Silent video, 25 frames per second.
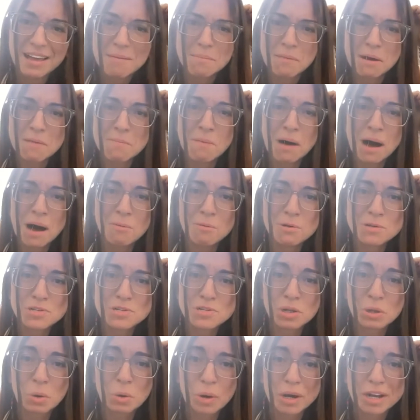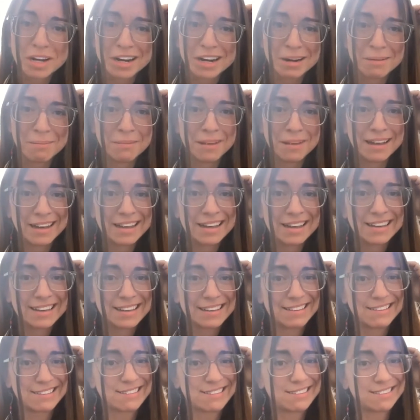My mom was a lawyer. I'm like,
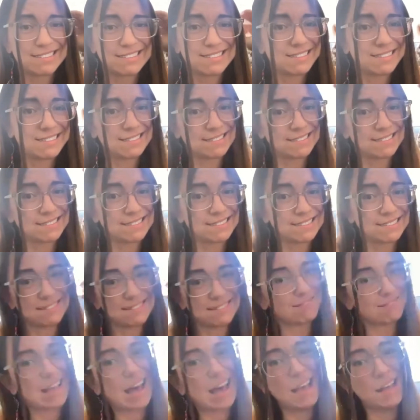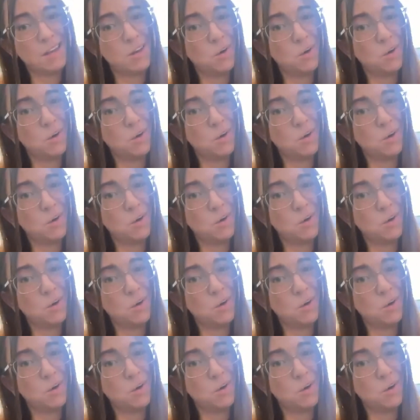I